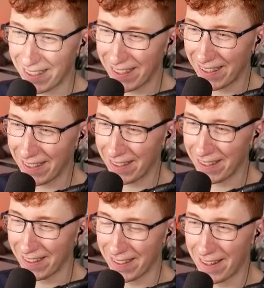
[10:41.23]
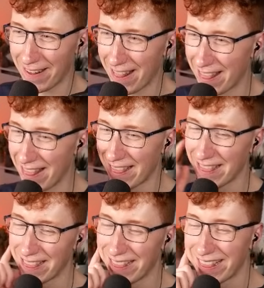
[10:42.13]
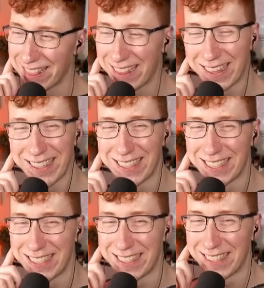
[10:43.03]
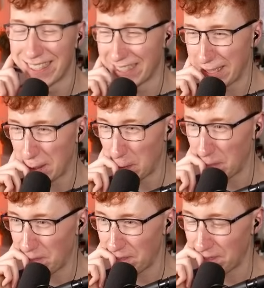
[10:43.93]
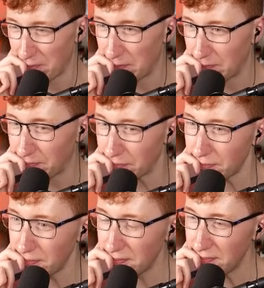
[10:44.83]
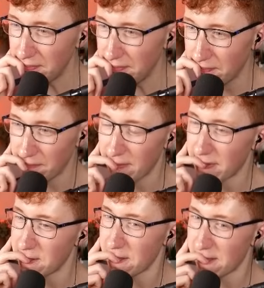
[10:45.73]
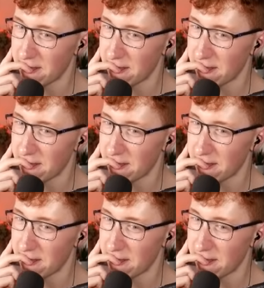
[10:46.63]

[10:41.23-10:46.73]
The person shown says nothing.